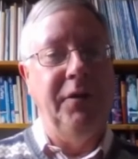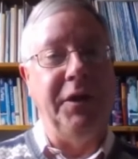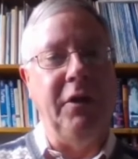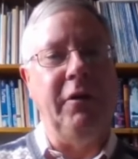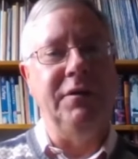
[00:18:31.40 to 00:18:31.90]

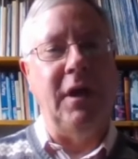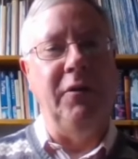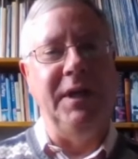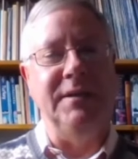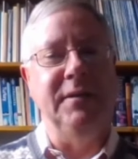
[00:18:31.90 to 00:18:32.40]
The
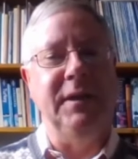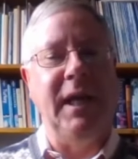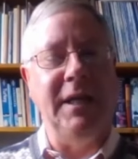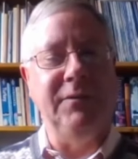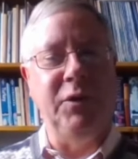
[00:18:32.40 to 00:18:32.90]
Eurozone isn't a
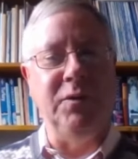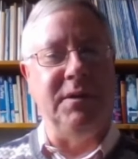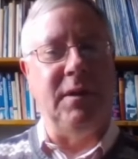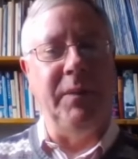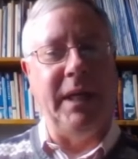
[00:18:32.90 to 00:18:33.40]
case of
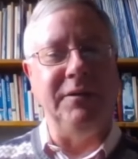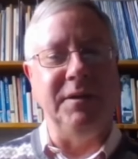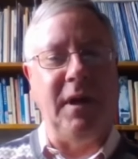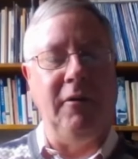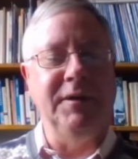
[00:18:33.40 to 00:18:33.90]
using somebody
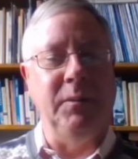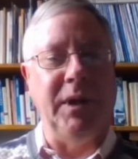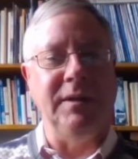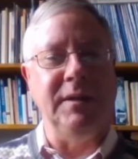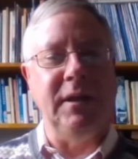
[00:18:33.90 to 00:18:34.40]
else's currency,
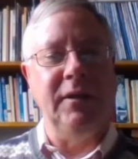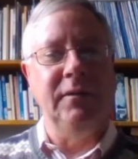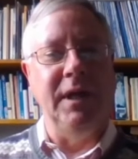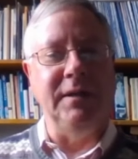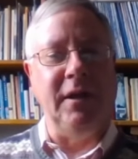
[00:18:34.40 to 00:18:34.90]
because
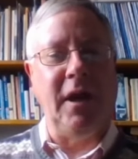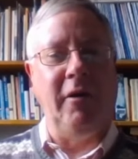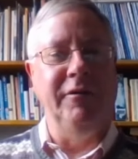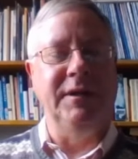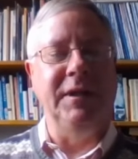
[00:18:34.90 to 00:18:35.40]
it's a
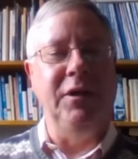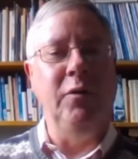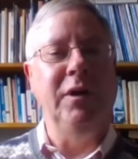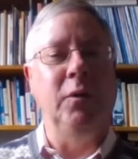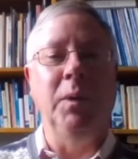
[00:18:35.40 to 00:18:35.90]
currency
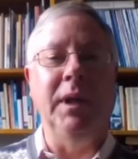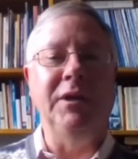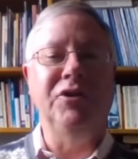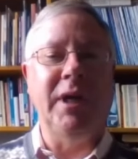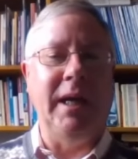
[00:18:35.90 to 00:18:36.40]
union with
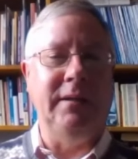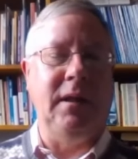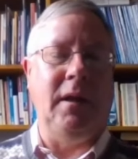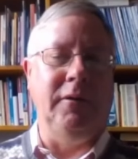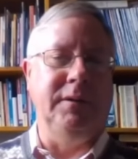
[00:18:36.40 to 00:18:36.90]
a shared
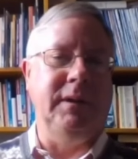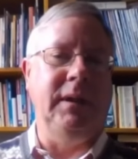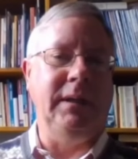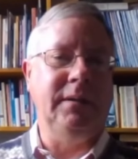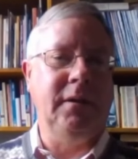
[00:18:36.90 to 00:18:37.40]
currency,
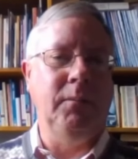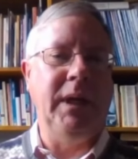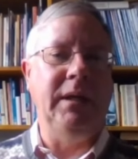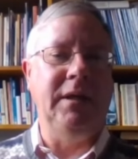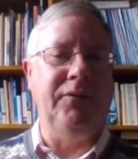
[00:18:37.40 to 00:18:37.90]
and that's
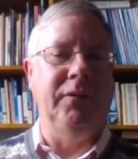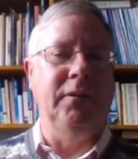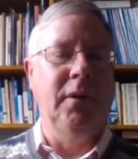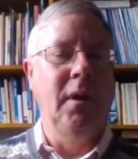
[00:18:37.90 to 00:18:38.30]
completely different.